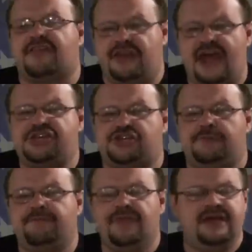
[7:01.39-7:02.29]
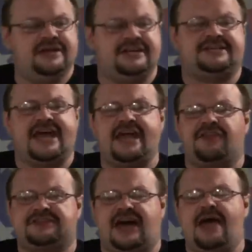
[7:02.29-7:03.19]
as a nation to
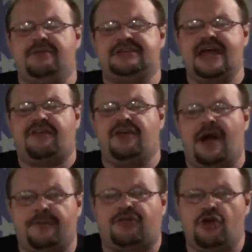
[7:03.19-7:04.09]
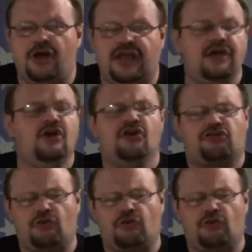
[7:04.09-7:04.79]
take the time and take the opportunity